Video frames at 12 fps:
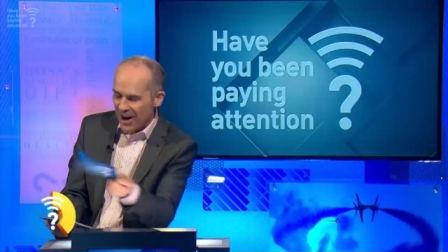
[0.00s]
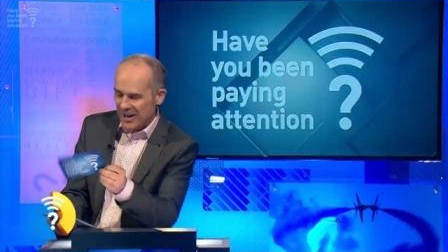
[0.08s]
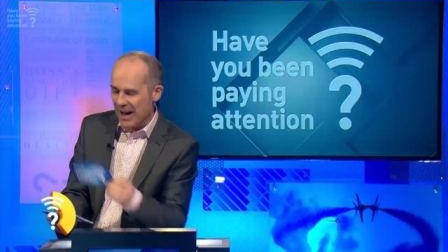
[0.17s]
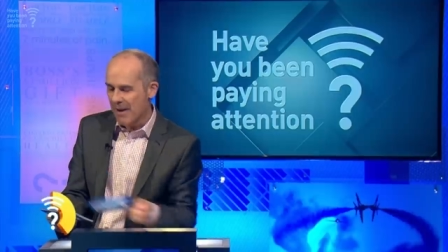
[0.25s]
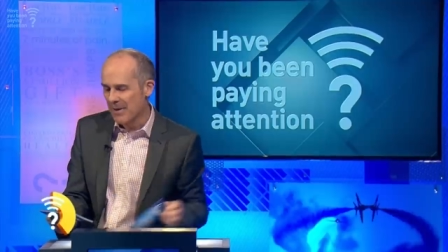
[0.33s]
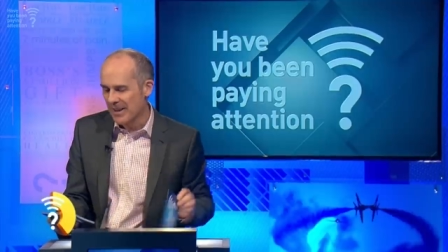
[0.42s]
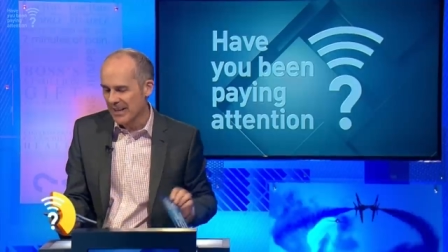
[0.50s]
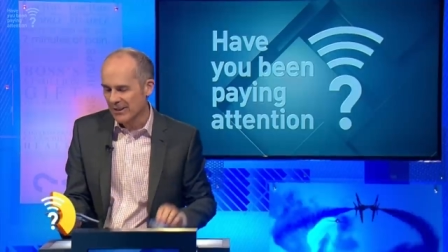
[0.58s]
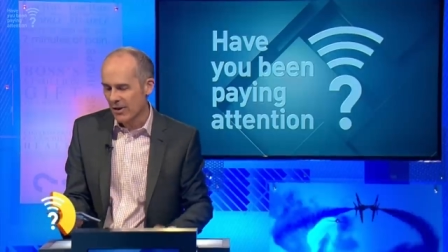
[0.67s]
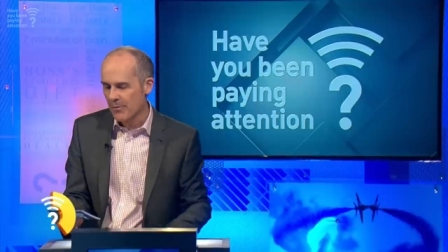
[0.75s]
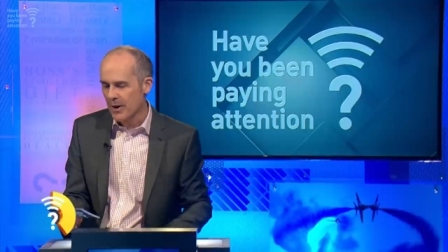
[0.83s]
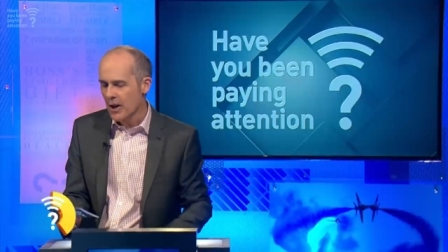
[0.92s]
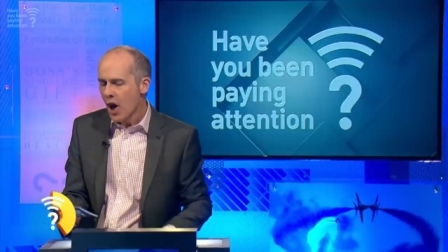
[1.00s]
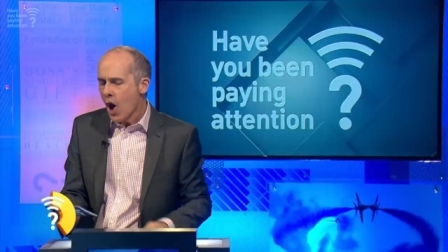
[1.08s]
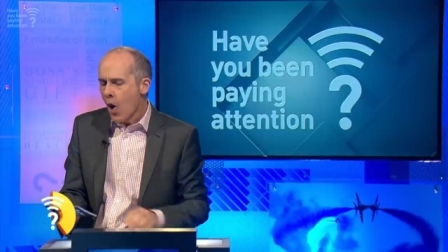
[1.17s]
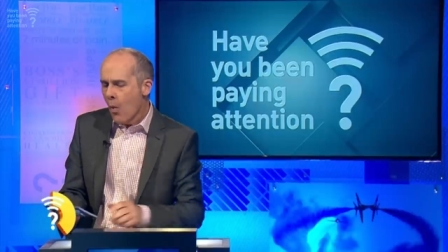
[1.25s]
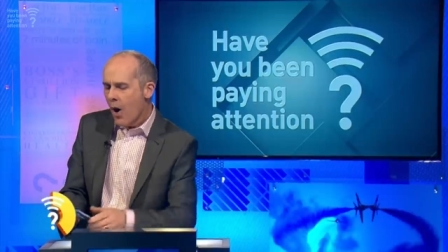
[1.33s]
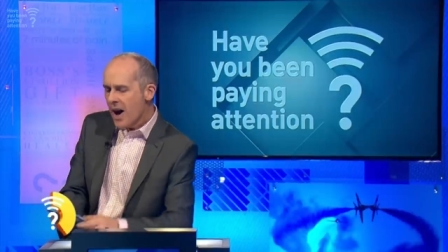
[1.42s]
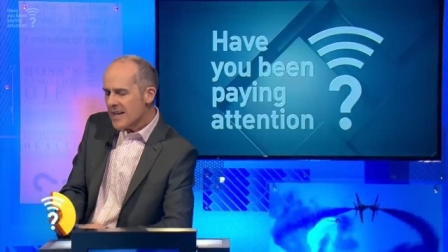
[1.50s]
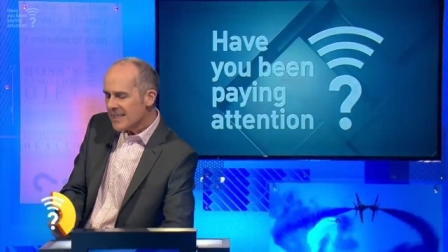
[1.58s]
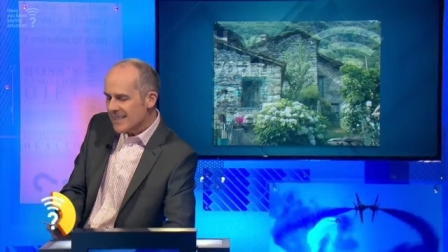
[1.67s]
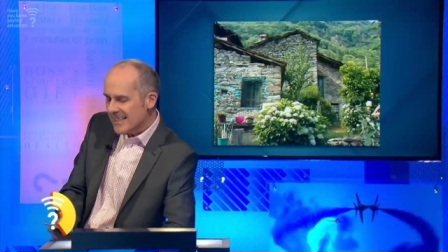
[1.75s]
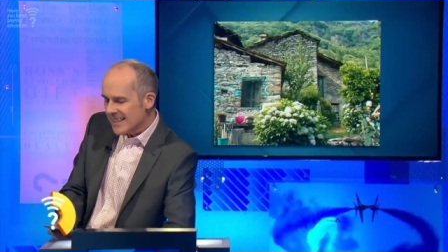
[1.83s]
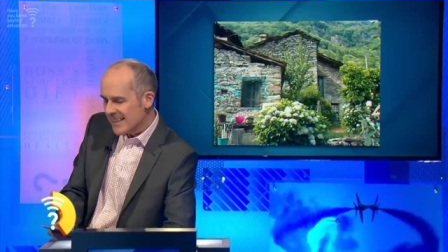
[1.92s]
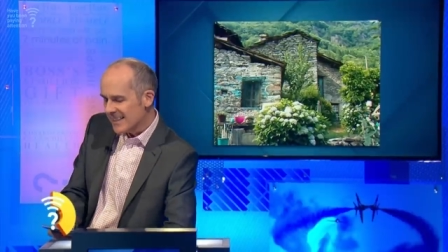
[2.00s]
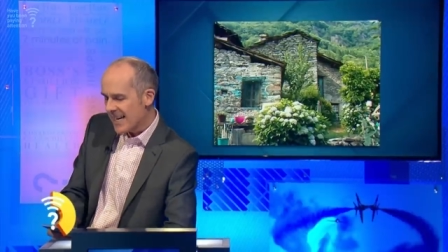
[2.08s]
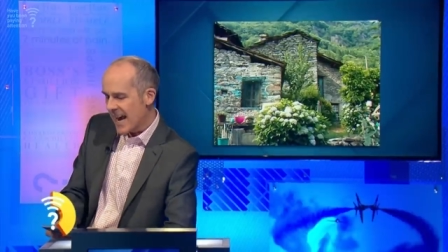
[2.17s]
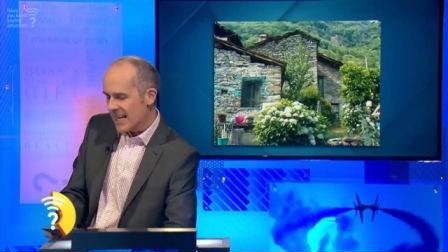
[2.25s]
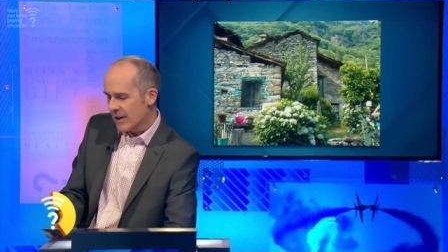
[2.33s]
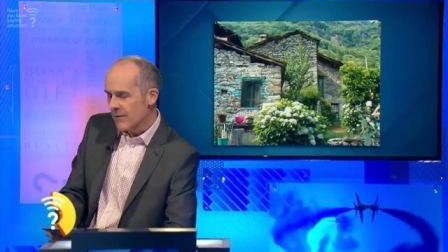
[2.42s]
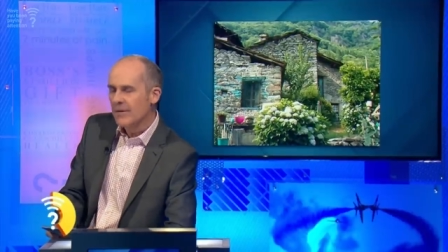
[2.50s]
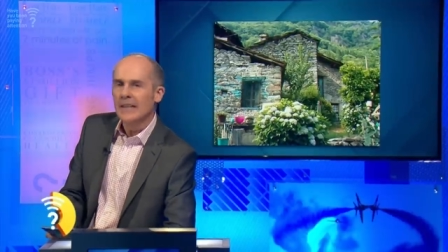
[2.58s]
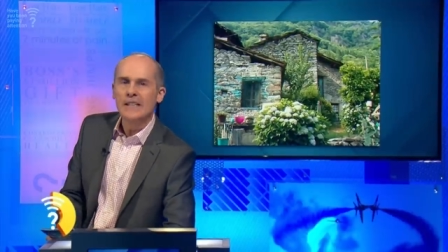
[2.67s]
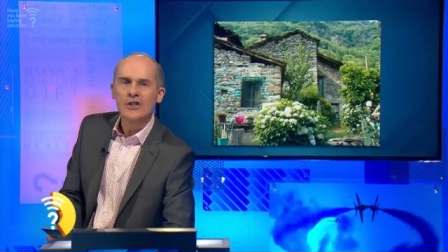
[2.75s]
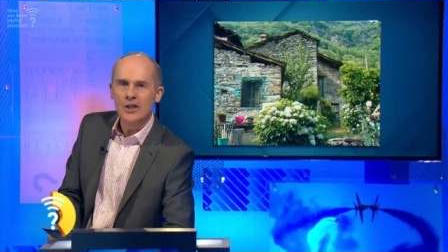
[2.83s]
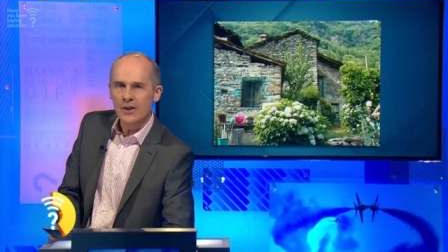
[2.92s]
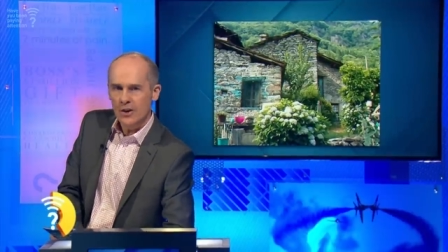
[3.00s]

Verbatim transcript: can't play that. Sorry, Pete. Why is this Italian village in